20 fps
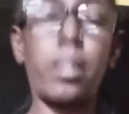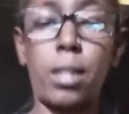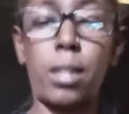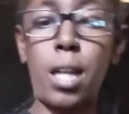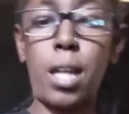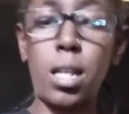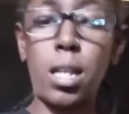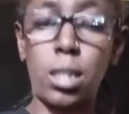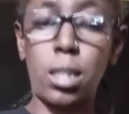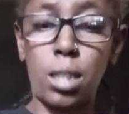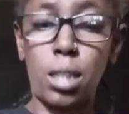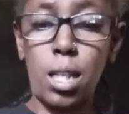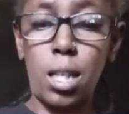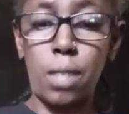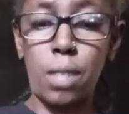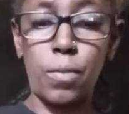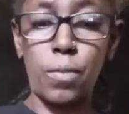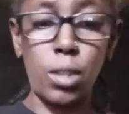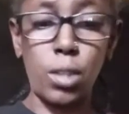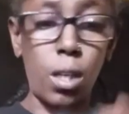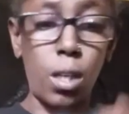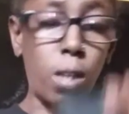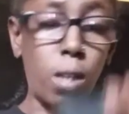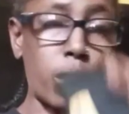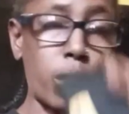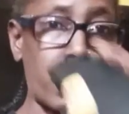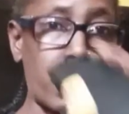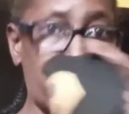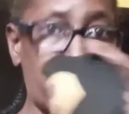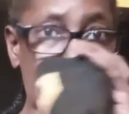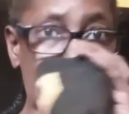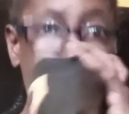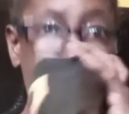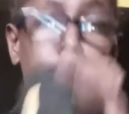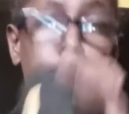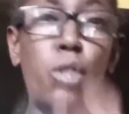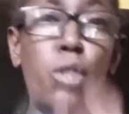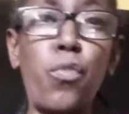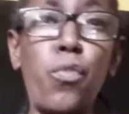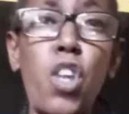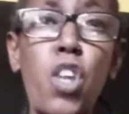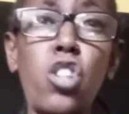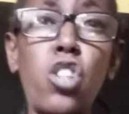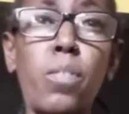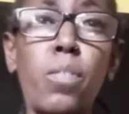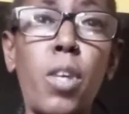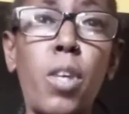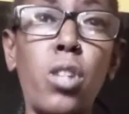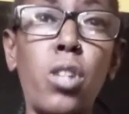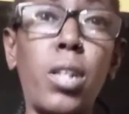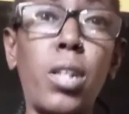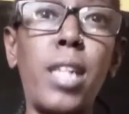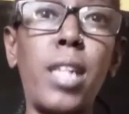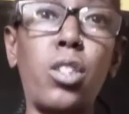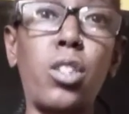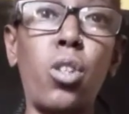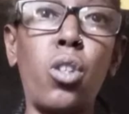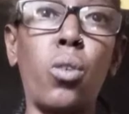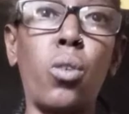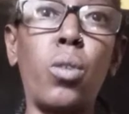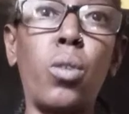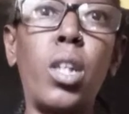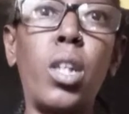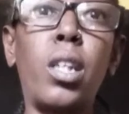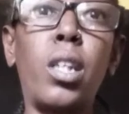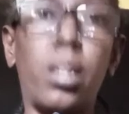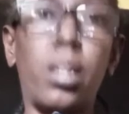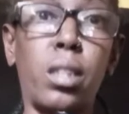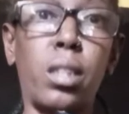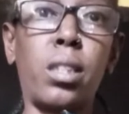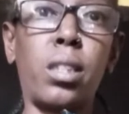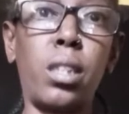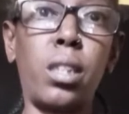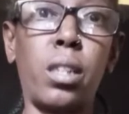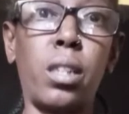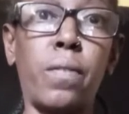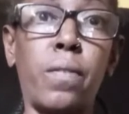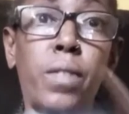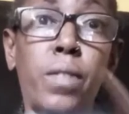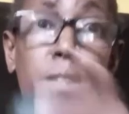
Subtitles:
Yeah, okay, so what I'm going to do first of all, you guys know, is to sniff.